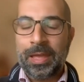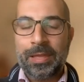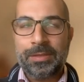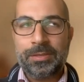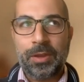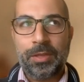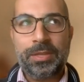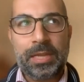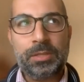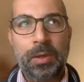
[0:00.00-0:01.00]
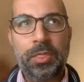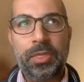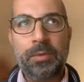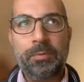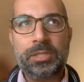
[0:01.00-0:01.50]
So I think that's one thing
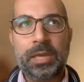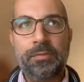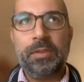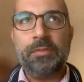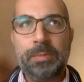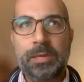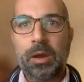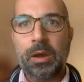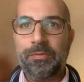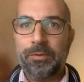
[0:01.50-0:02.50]
which kind of gives me comfort,